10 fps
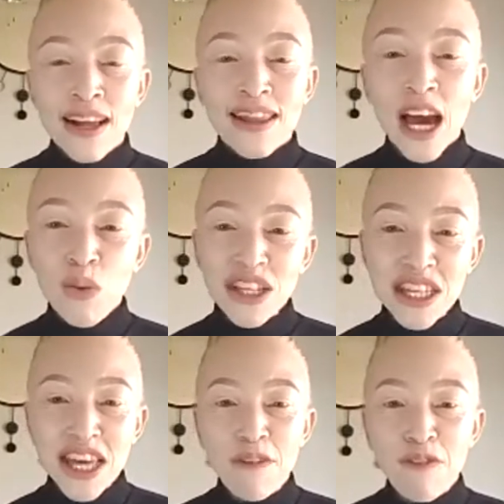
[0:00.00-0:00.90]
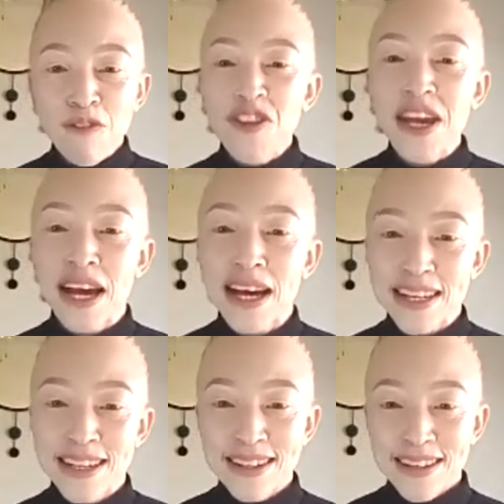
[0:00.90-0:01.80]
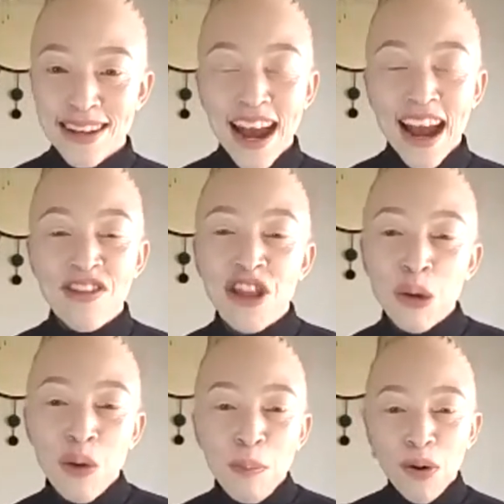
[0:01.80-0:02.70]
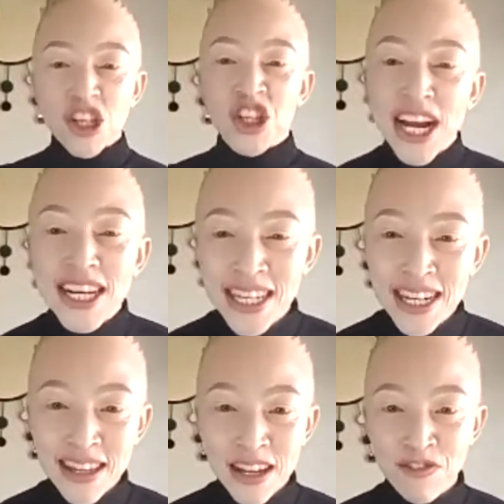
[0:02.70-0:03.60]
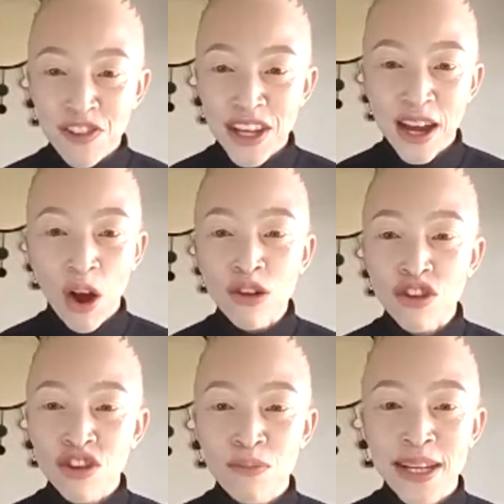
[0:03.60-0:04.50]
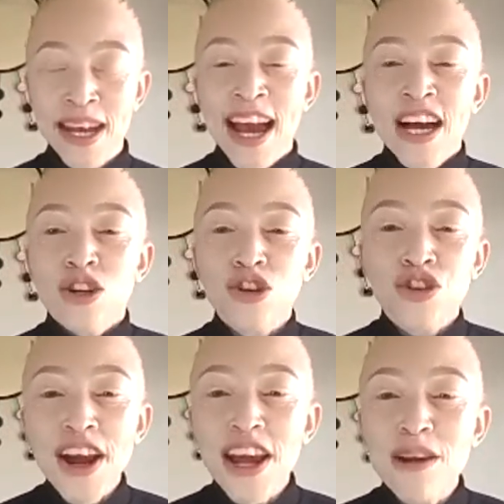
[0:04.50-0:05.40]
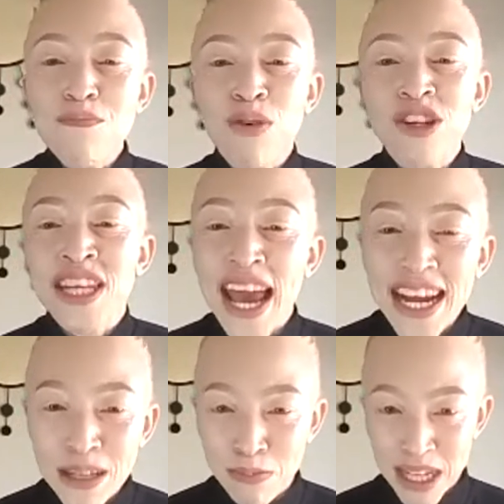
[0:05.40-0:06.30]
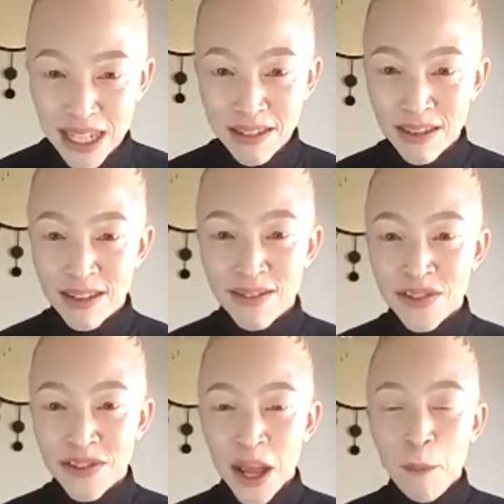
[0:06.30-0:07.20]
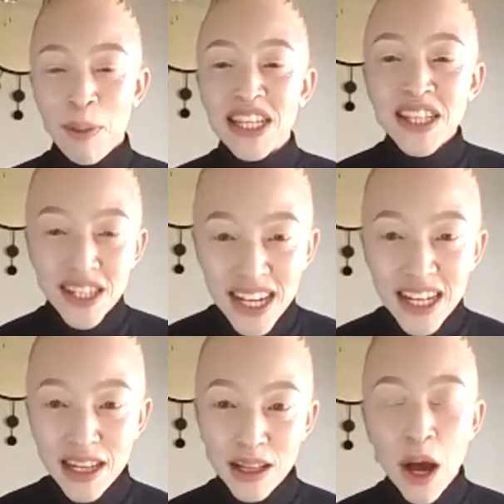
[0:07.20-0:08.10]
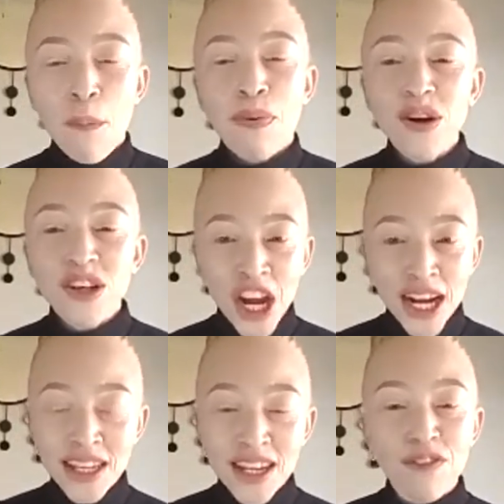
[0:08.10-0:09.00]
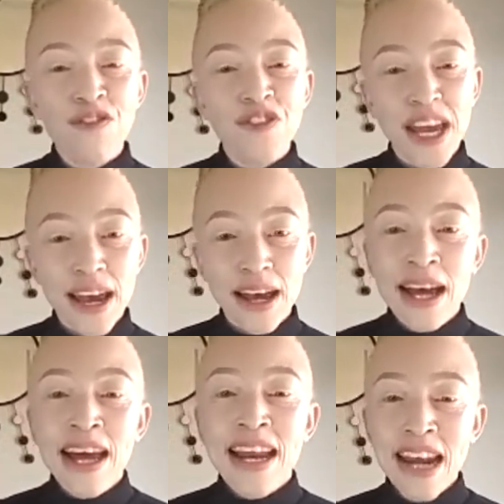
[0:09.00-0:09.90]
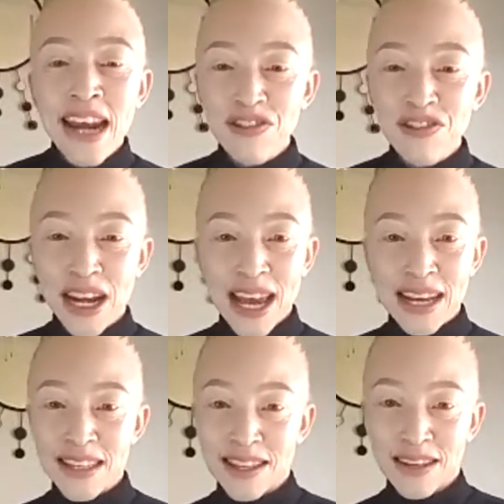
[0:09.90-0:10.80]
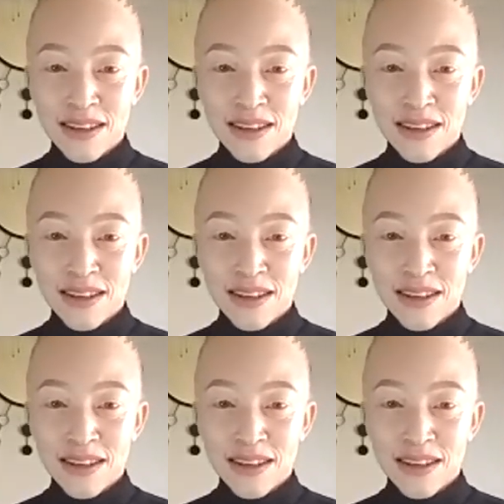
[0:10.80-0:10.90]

That was their fear. And they were projecting that fear onto me to try and protect me, but still projecting fear nonetheless.